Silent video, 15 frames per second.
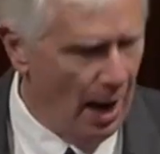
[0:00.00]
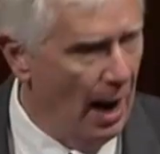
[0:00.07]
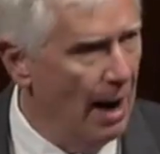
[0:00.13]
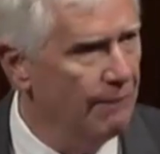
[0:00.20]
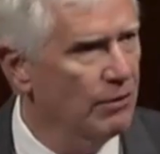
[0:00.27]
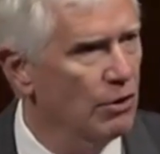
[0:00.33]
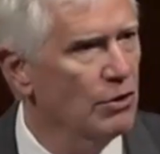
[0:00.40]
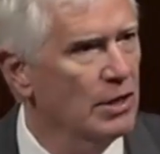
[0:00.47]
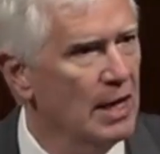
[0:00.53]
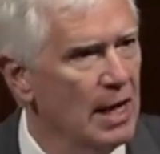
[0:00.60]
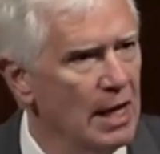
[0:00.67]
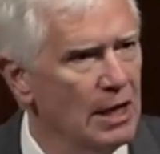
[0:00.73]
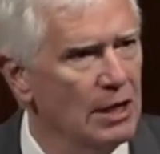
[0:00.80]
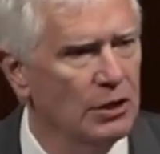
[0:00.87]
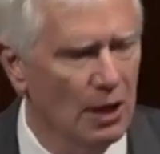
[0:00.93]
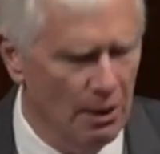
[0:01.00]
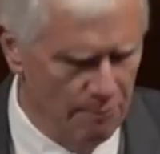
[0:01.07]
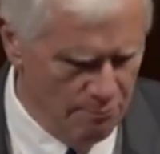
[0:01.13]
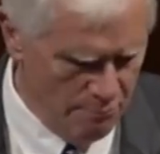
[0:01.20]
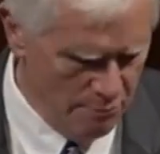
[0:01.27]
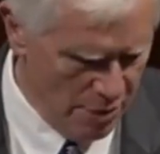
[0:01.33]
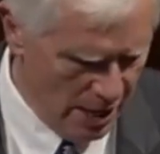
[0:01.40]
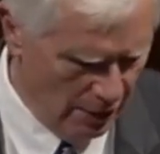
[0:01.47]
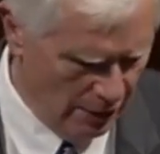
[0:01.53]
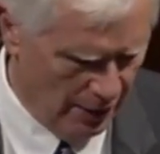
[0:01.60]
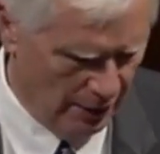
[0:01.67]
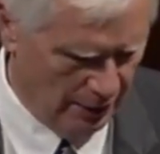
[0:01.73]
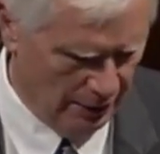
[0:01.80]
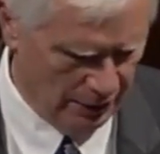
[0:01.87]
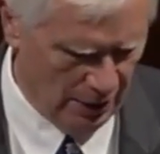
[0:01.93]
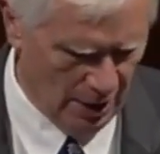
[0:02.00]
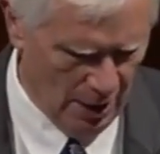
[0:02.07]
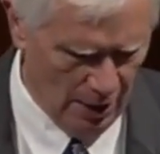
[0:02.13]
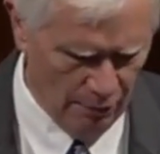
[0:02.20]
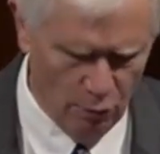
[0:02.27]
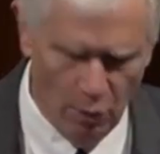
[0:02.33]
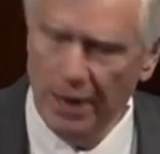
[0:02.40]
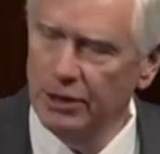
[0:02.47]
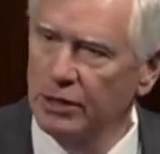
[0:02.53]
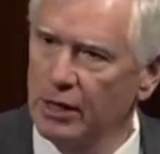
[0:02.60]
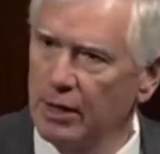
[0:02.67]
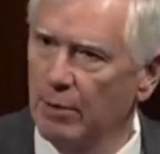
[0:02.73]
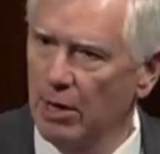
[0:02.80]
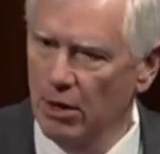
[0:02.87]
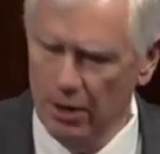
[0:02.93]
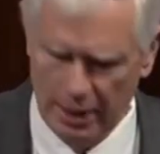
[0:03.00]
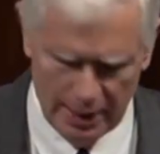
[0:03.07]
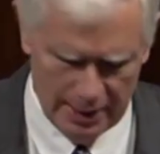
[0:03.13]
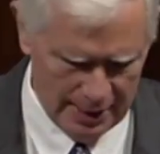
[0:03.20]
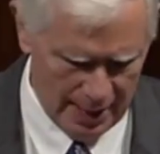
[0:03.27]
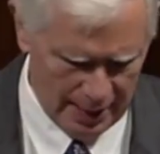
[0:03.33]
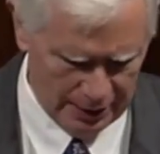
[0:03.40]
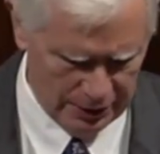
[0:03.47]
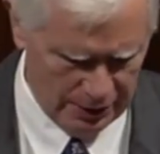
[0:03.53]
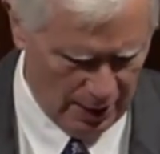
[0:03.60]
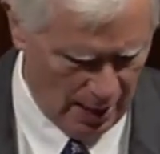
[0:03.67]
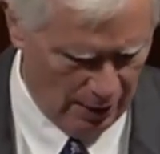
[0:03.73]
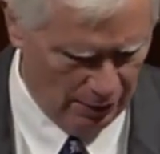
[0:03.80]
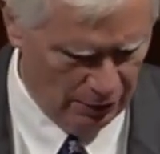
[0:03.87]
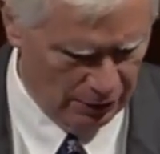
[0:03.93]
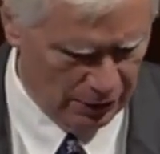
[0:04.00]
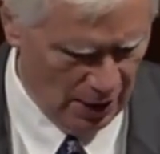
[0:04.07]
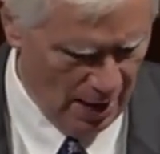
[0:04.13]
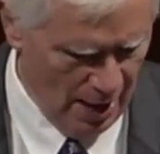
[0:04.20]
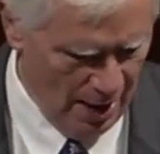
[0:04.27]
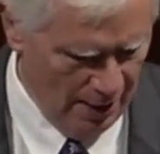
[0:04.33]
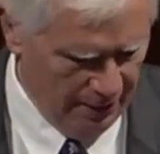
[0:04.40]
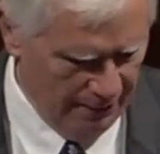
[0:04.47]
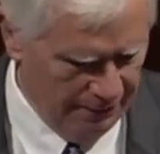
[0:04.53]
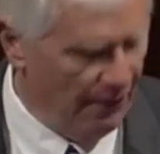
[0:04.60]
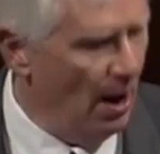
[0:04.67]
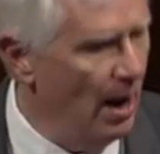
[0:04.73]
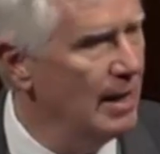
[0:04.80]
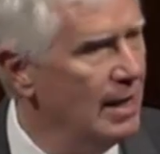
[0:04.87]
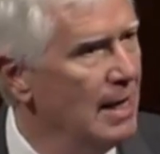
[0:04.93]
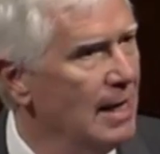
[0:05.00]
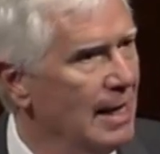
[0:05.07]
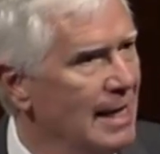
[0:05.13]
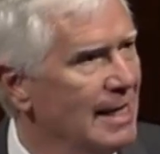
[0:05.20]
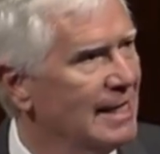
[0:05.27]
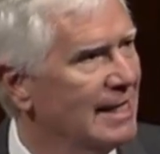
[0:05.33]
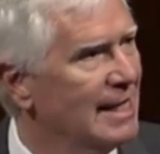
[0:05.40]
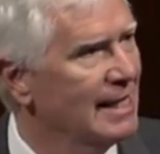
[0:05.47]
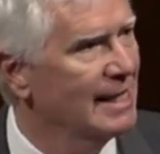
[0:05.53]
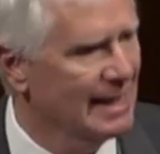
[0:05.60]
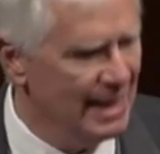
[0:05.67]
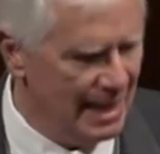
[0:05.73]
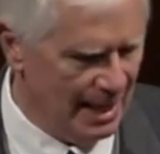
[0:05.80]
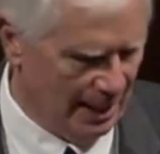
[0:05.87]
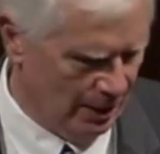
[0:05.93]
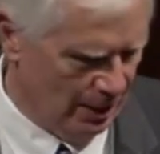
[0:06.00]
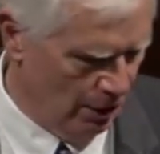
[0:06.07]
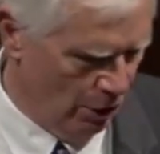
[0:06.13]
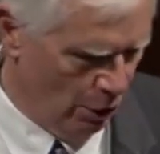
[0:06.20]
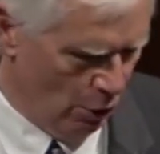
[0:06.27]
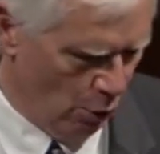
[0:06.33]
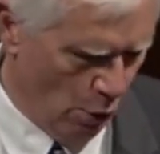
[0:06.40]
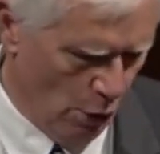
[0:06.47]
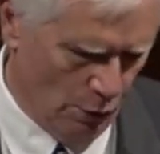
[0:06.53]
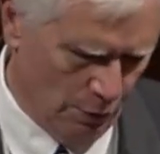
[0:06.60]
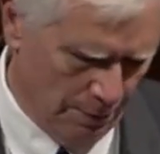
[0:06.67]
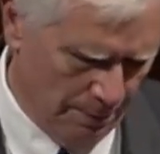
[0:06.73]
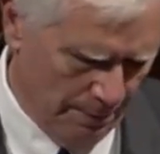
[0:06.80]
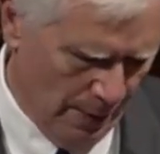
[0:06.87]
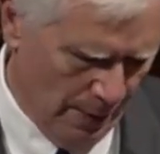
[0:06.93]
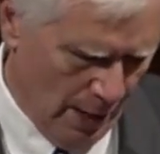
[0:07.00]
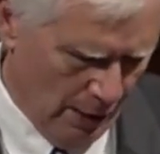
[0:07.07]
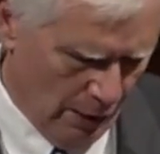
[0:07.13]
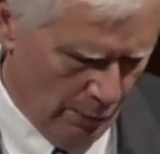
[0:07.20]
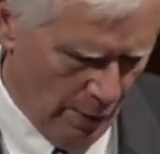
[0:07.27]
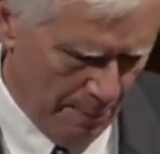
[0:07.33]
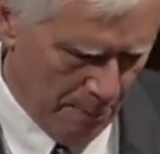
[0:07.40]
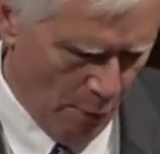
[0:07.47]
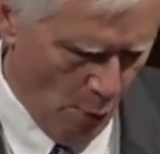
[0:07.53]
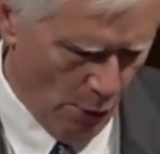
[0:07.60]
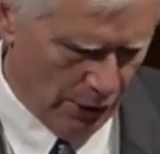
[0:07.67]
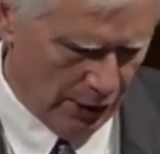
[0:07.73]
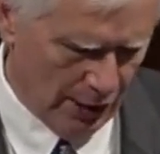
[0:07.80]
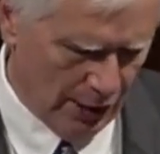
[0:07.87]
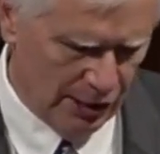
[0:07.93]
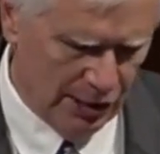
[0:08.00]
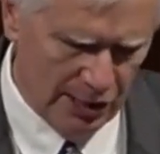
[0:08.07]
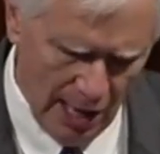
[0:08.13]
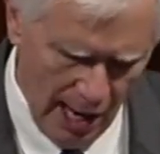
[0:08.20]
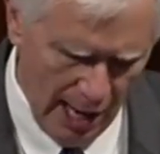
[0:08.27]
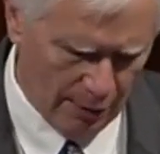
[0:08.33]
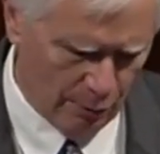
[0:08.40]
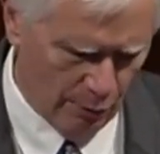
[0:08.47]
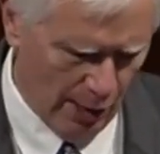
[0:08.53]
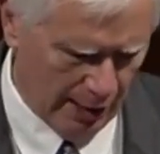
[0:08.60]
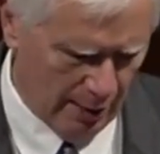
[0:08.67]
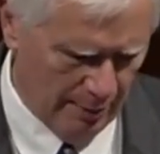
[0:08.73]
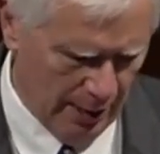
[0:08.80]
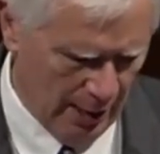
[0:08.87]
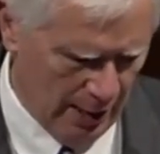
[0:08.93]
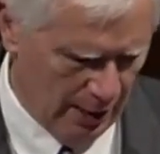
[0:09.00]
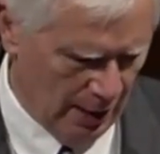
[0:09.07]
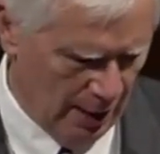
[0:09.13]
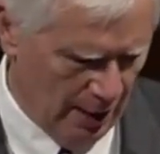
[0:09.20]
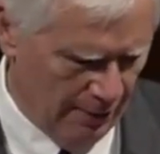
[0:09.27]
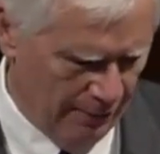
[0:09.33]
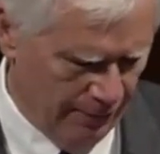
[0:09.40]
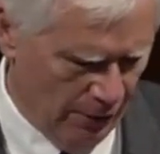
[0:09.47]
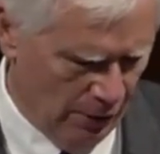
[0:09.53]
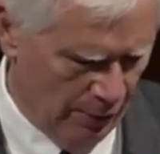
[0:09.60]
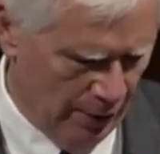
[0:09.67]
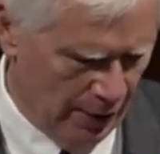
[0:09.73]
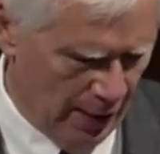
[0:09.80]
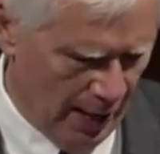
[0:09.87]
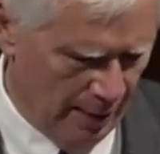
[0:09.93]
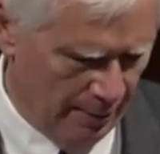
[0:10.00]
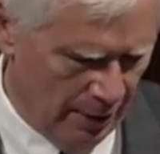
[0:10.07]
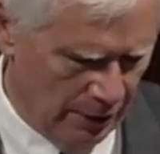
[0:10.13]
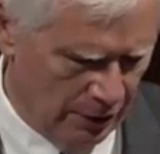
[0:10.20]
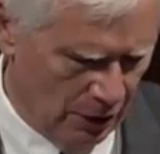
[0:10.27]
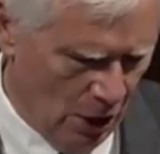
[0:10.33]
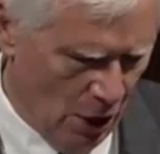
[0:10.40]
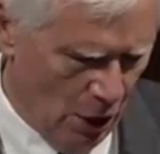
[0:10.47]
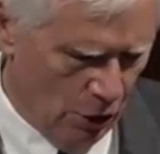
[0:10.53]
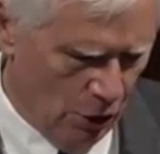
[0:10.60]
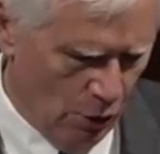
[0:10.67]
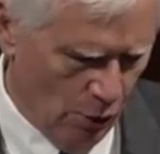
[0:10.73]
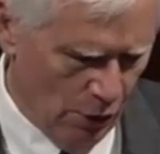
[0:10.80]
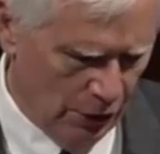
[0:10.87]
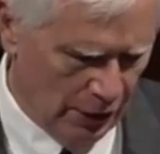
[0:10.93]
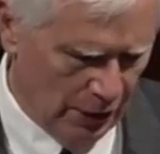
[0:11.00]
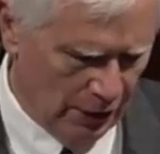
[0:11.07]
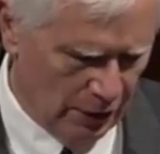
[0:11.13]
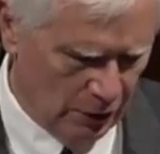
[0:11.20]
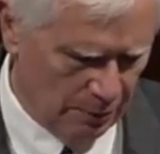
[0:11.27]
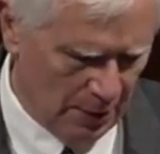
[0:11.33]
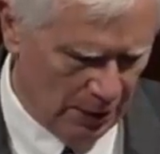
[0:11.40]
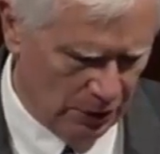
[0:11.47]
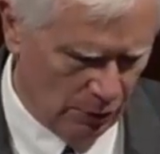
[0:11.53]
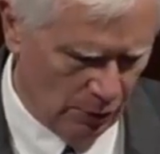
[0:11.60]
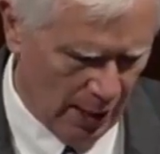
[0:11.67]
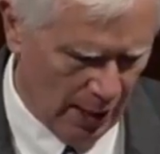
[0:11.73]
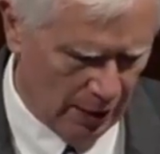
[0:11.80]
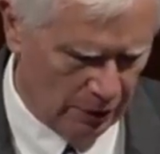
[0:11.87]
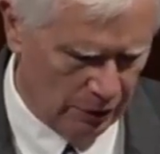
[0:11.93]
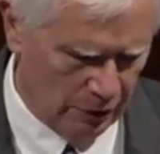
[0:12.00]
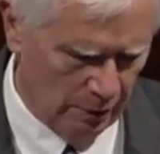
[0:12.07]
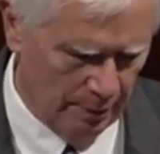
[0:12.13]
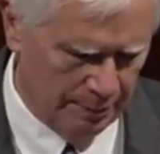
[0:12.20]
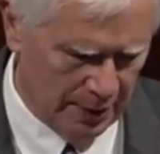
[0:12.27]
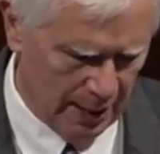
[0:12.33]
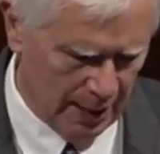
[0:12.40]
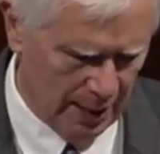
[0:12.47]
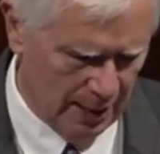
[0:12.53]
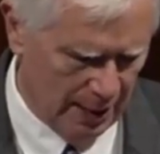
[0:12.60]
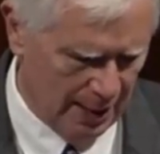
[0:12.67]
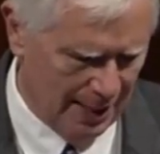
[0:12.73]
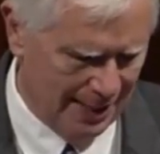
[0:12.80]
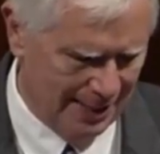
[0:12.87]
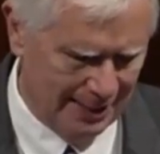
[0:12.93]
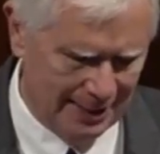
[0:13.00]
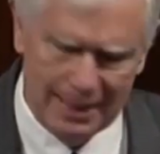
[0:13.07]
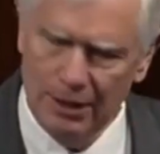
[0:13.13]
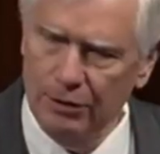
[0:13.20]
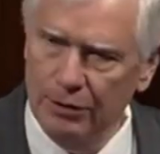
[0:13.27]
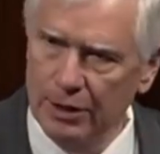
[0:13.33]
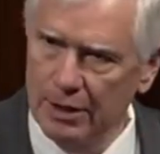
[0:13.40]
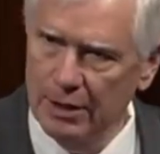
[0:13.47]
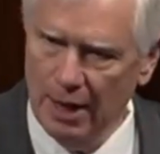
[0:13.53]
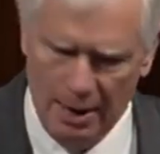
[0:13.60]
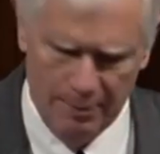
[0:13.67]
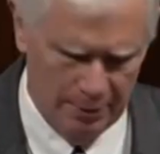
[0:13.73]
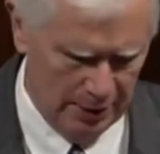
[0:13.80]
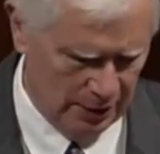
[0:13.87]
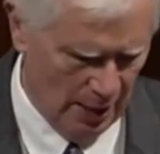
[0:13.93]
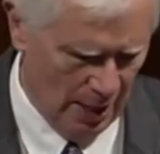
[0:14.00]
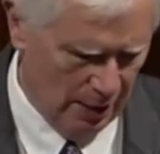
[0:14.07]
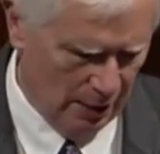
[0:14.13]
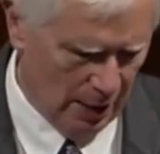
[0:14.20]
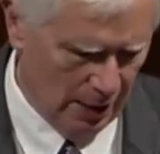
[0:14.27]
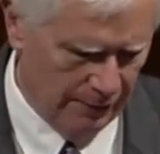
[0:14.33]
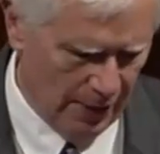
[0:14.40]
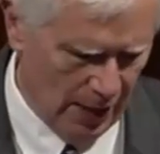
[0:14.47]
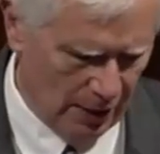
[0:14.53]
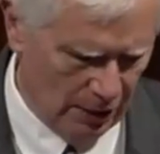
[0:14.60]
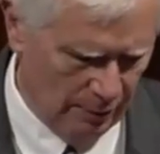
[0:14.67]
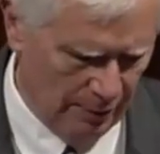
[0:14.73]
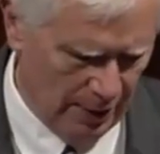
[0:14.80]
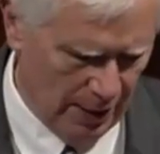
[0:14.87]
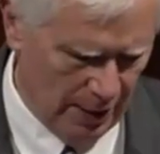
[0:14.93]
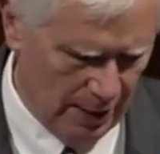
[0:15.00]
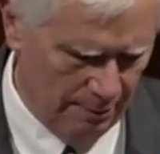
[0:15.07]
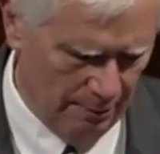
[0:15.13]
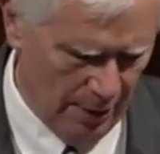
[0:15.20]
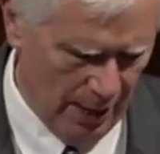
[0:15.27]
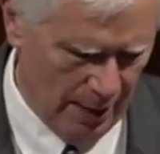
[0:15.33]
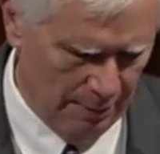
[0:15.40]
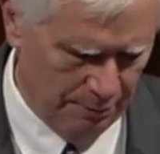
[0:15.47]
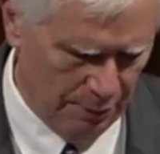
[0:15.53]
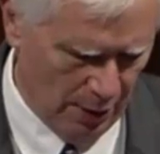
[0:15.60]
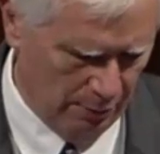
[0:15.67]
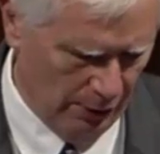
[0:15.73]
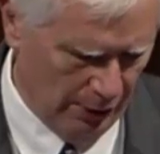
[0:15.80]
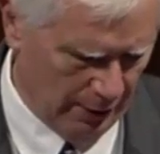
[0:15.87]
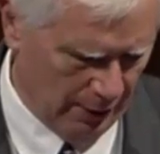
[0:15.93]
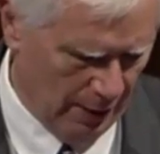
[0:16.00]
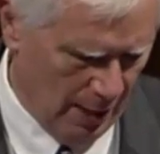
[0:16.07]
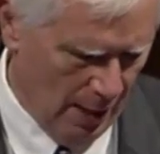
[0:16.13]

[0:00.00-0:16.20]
After tens of millions of wasted American tax dollars, the finding is succinct, quote, the report does not recommend any further indictments, nor did the special counsel obtain any sealed indictments that have yet to be made public.